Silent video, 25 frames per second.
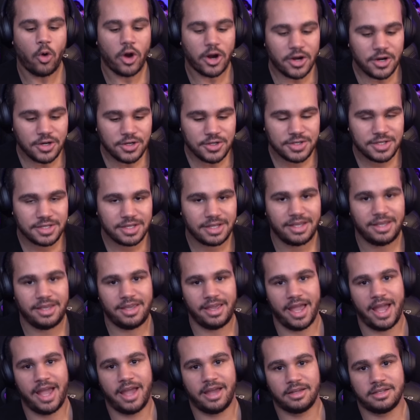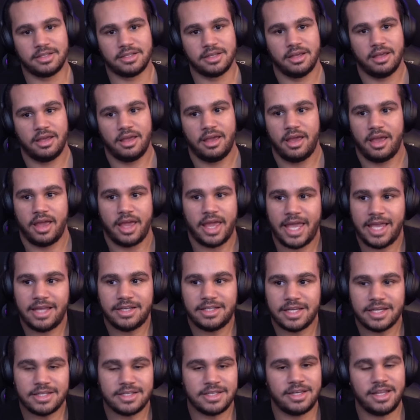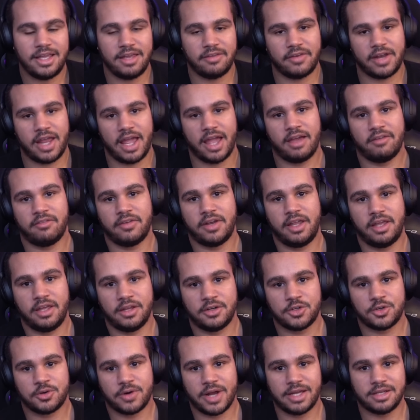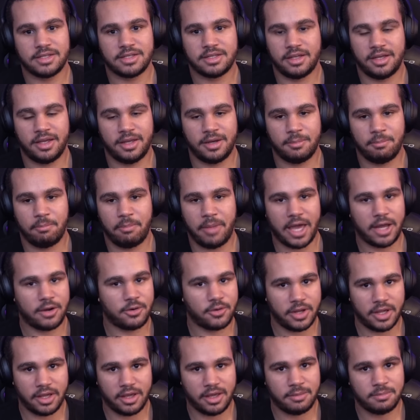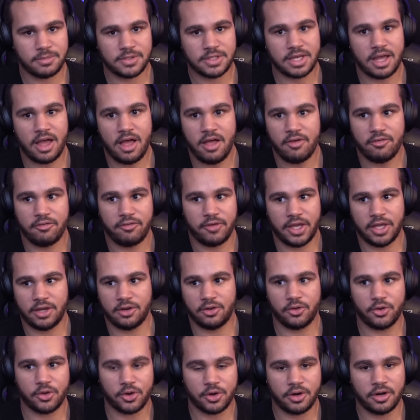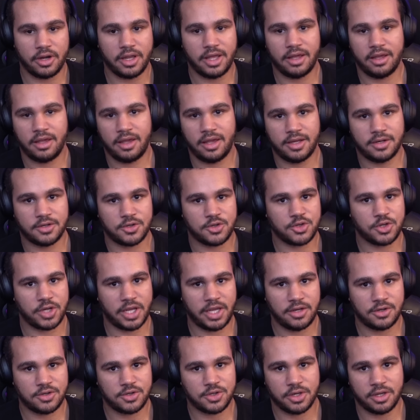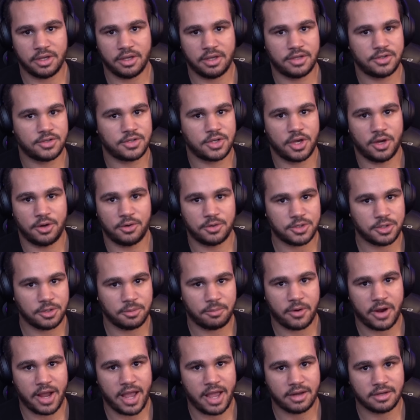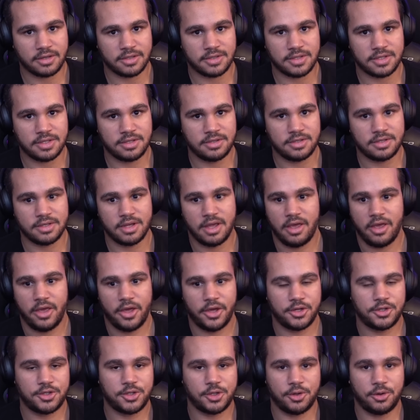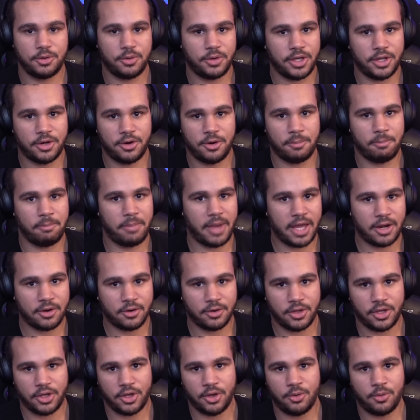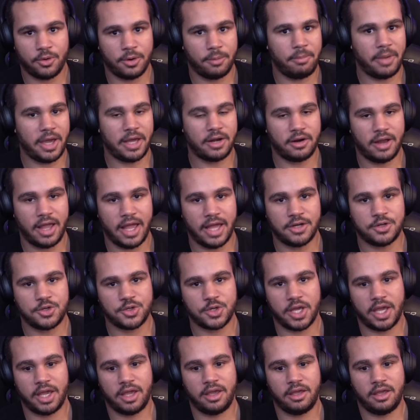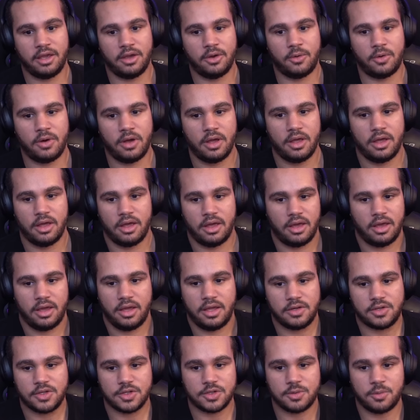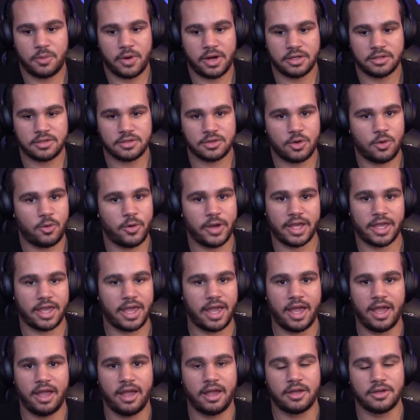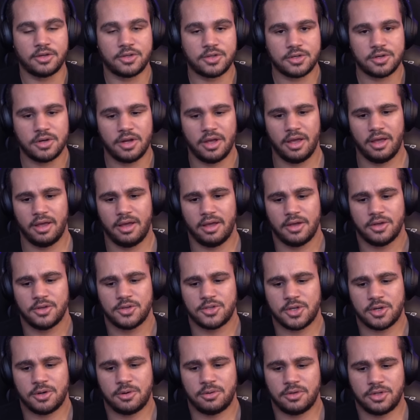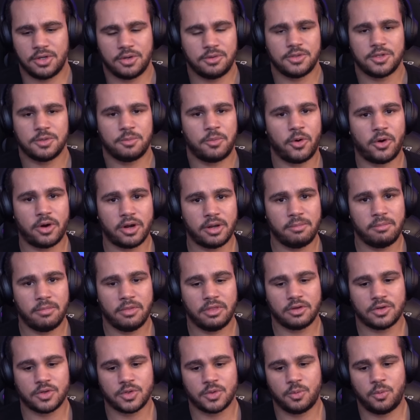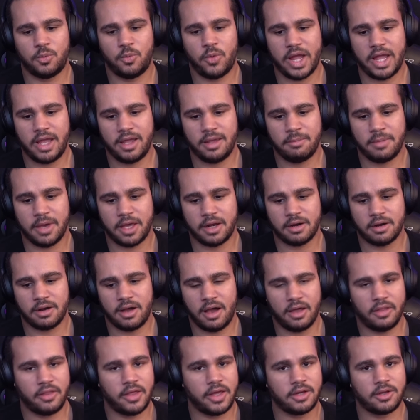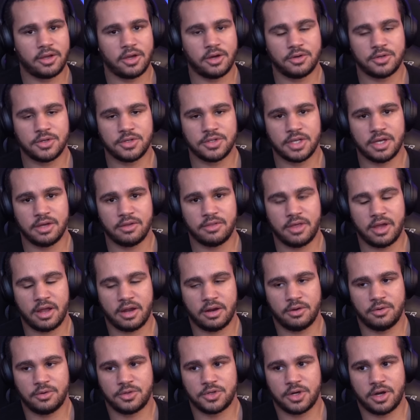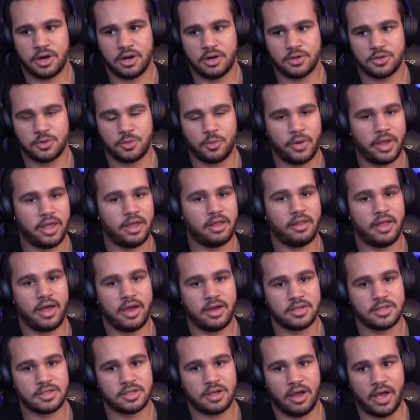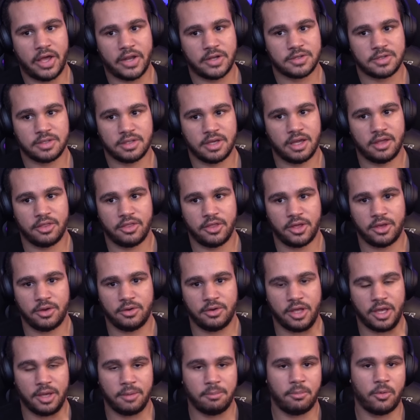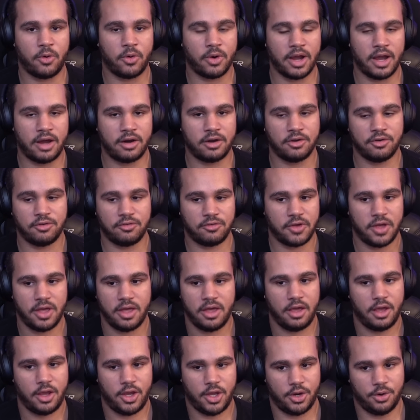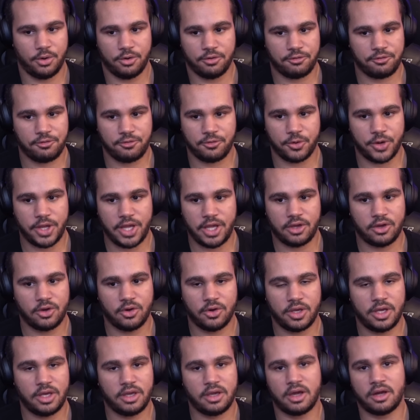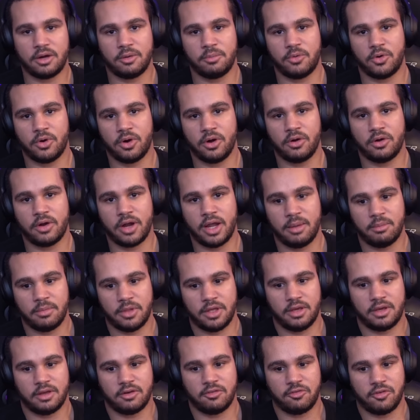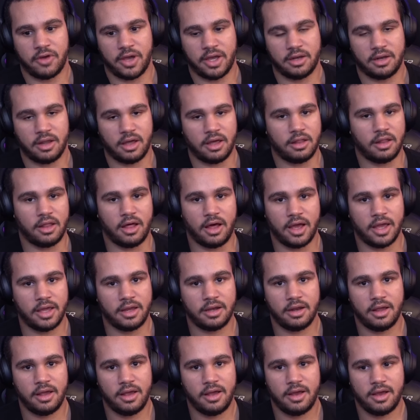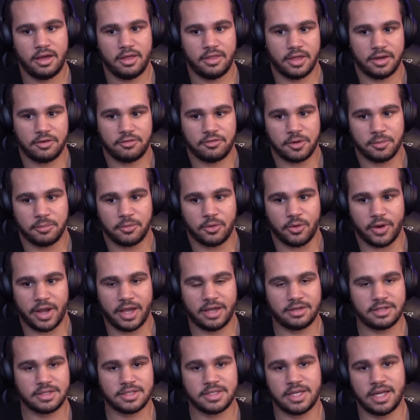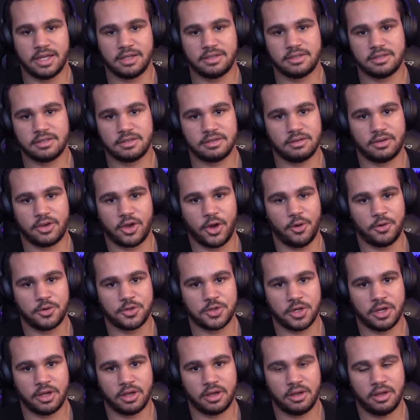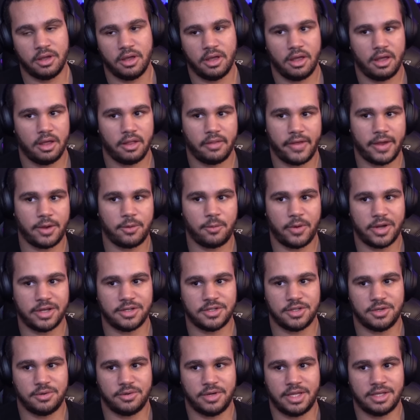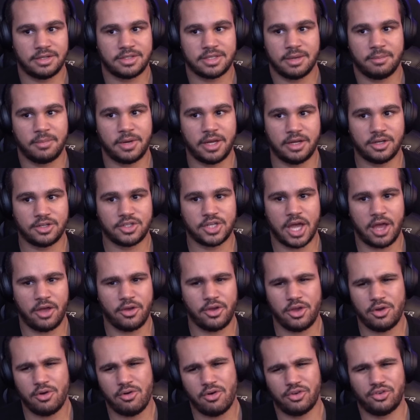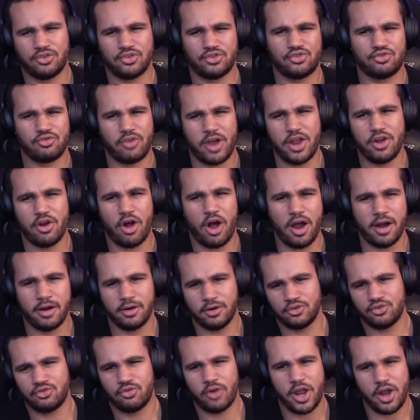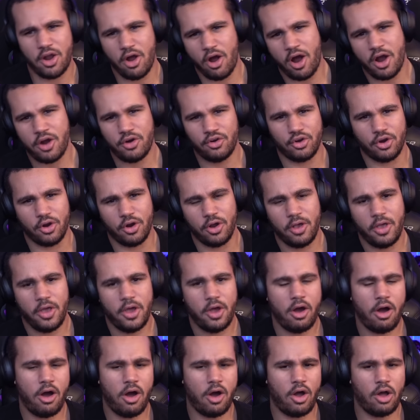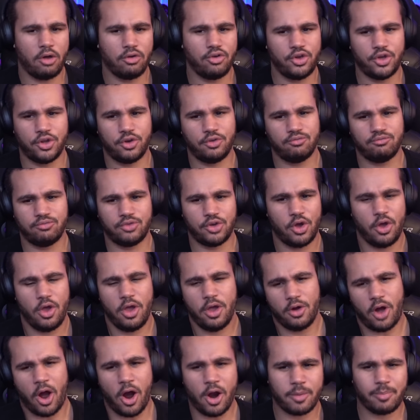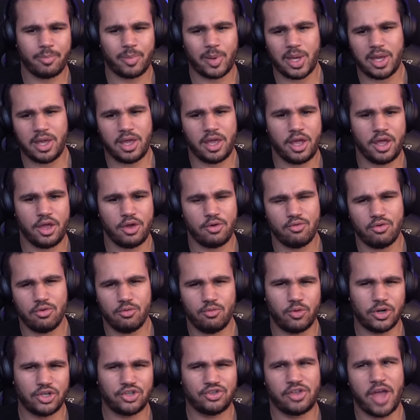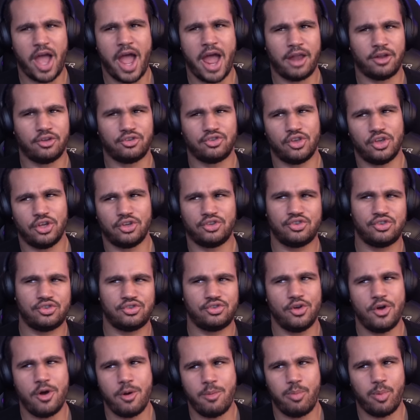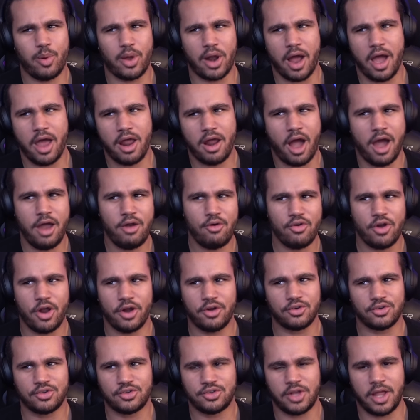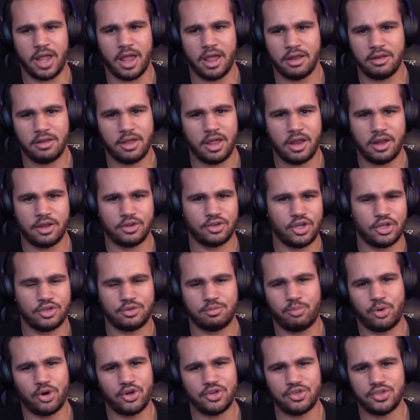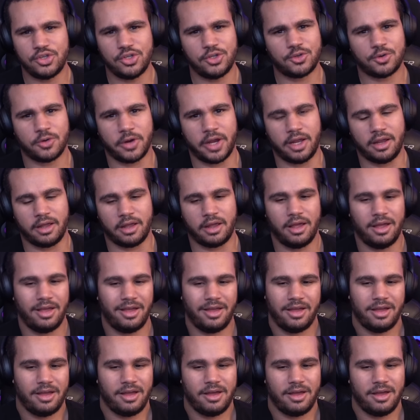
worse yet, he doesn't even have an interest in bettering himself, in learning, in changing his coaching practices to, you know, better you or better educate you. He just wants quick cash. So don't support him. There's way better online coaches out there who charge way less. Honestly, I think you'd get more out of you know a free cookie cutter program that you can find online than from Greg Doucette's coaching. Like, what do you need somebody to tell you? Oh, just trade harder, trade harder. Oh, RPE, what's that? It's, it's stupid. I, I don't understand it. it. It's pussy training.